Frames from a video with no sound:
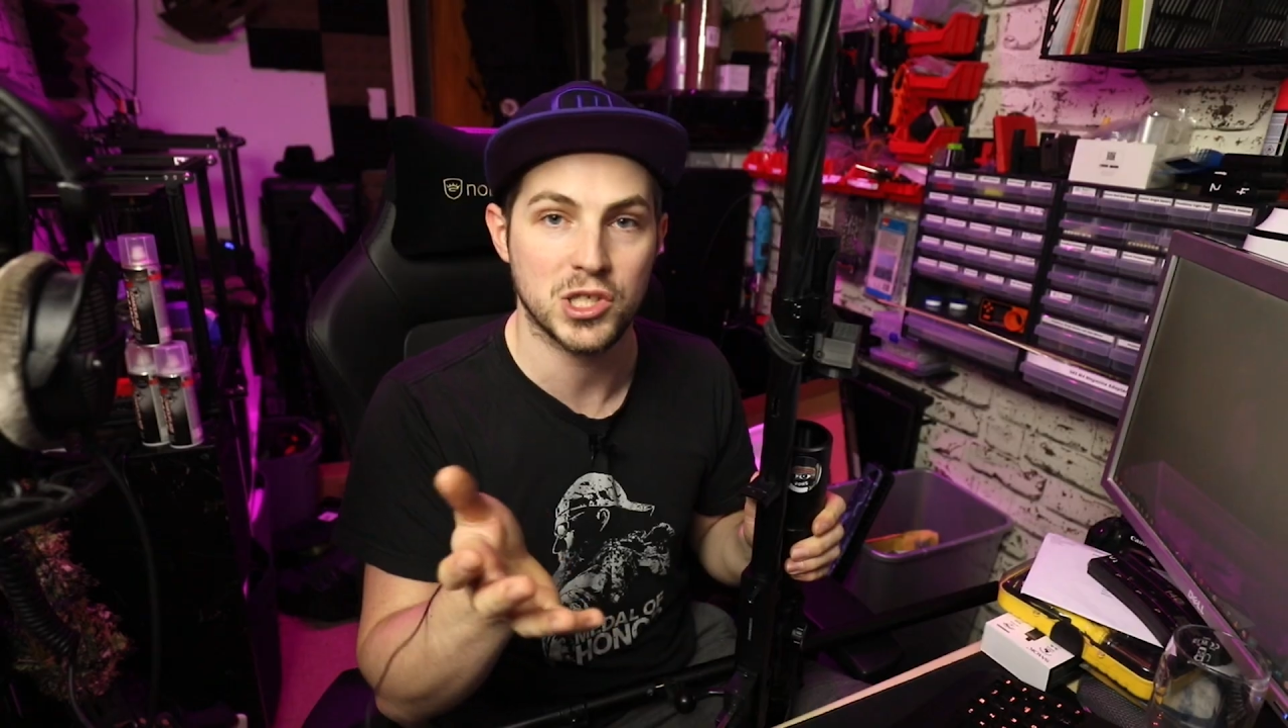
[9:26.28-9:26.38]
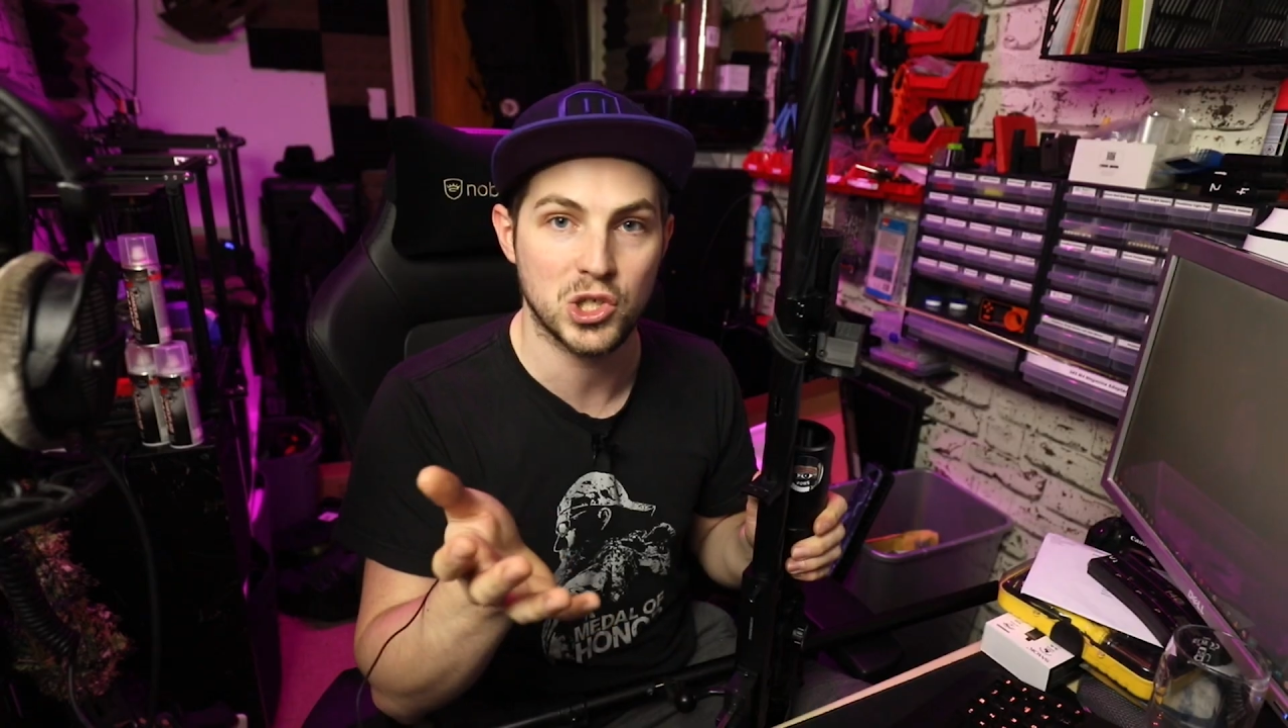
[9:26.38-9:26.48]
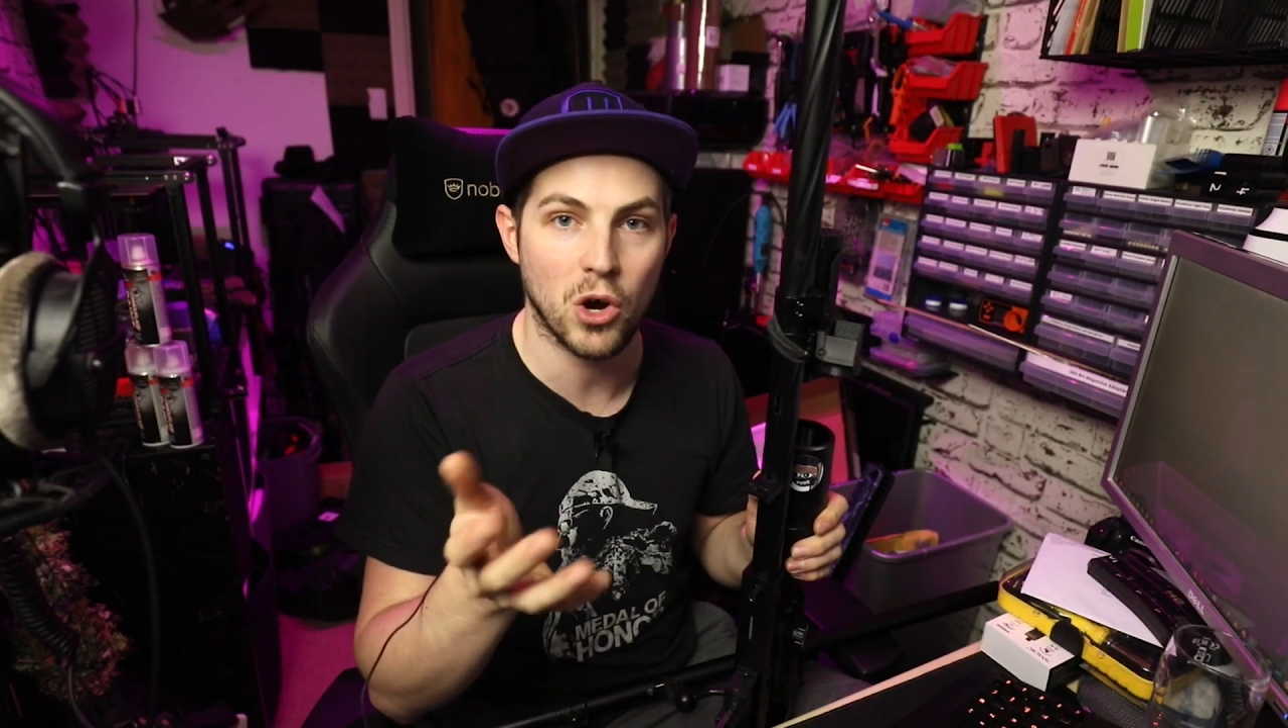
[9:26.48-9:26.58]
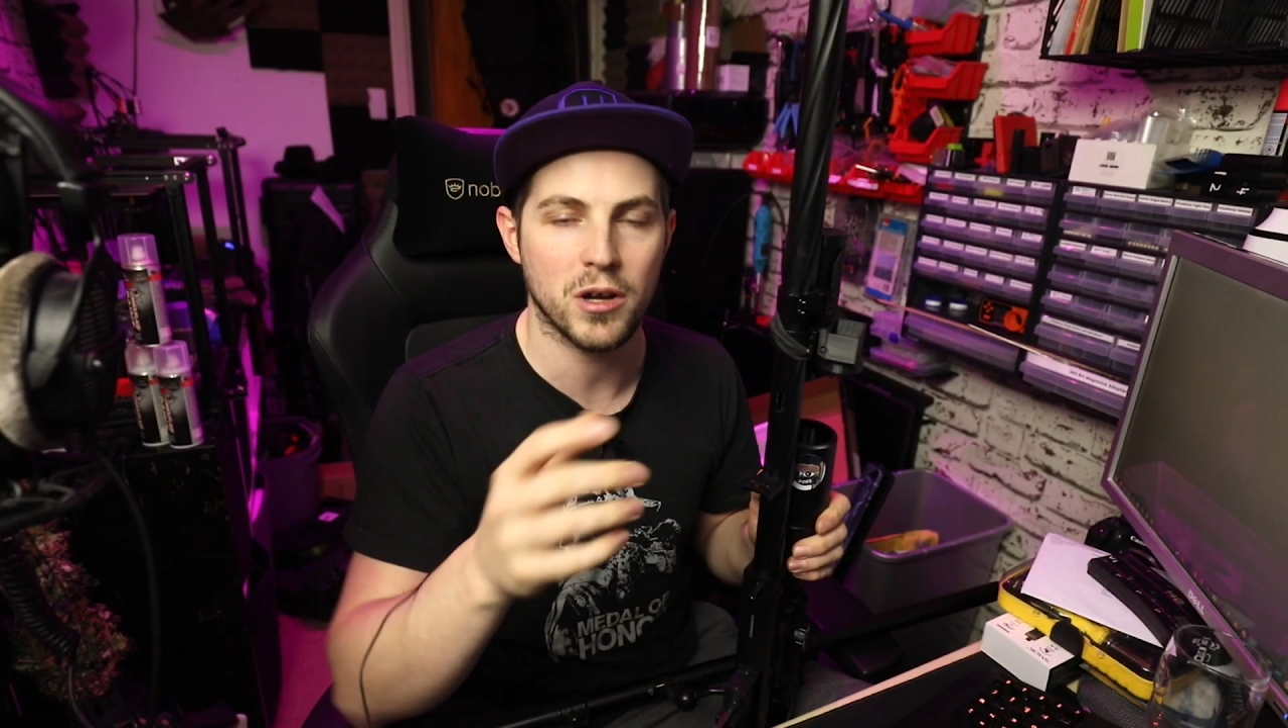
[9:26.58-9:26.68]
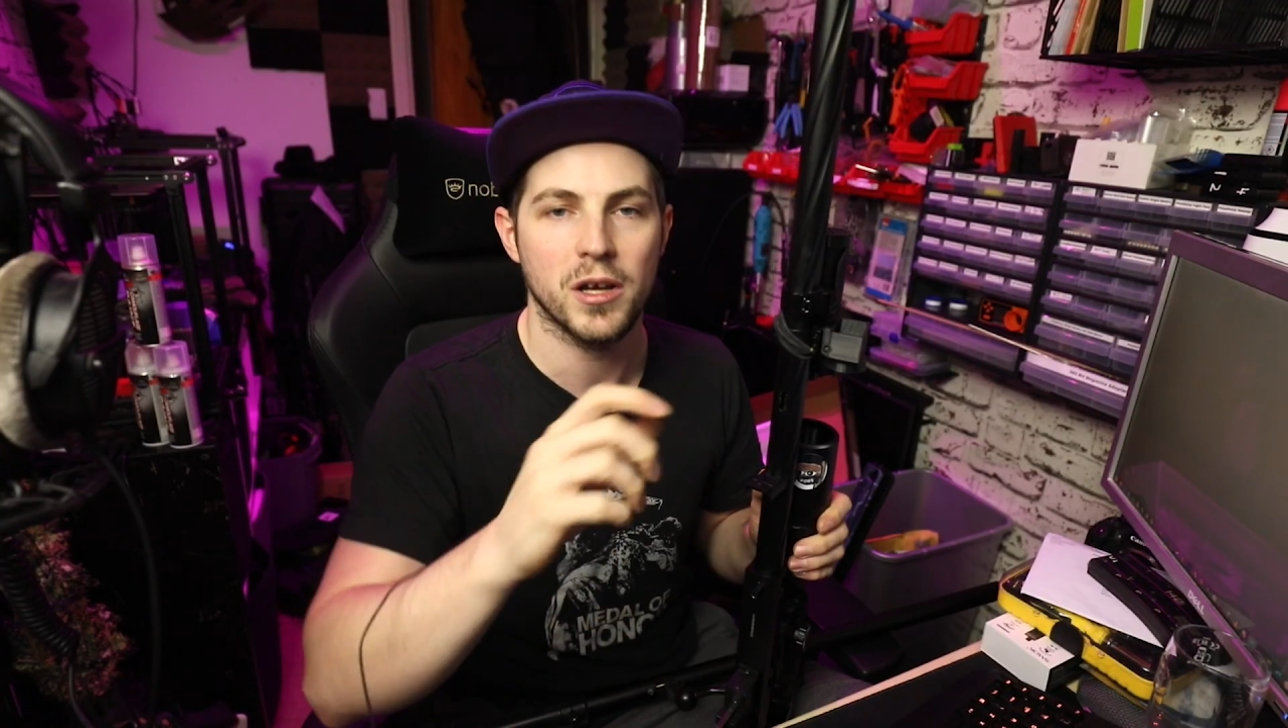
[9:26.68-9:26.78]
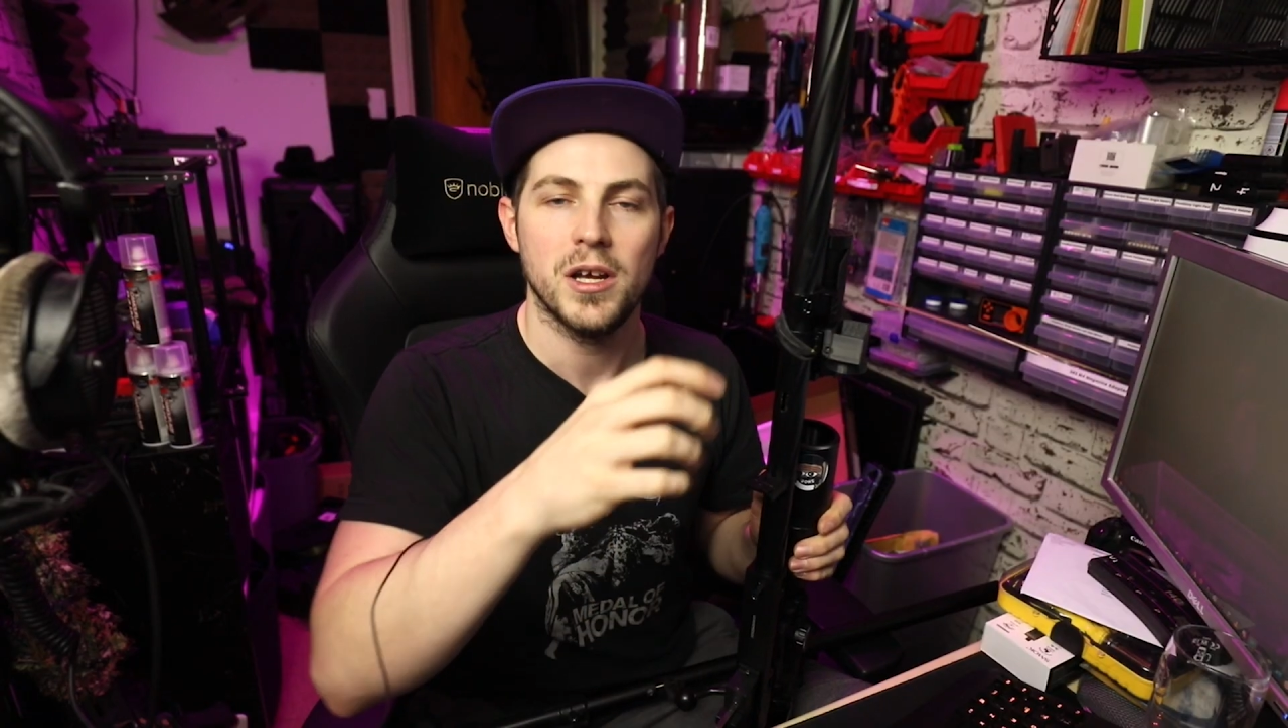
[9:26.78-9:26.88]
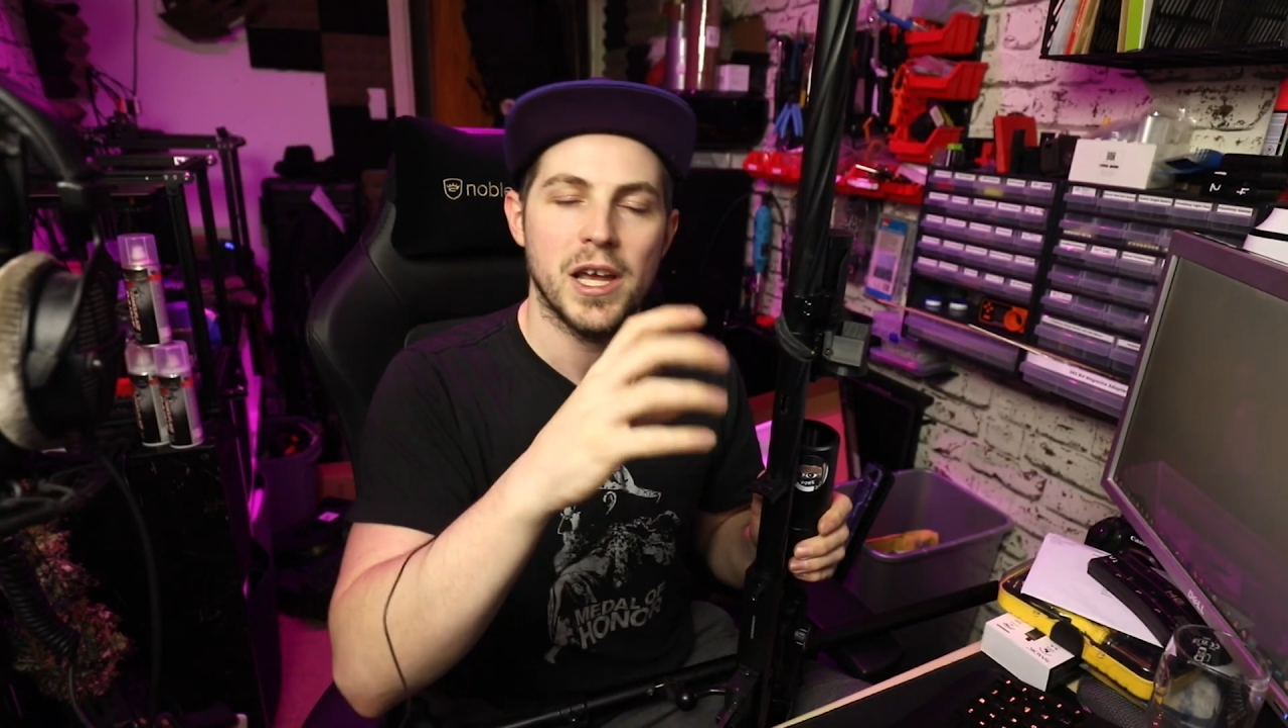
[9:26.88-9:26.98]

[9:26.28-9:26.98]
stock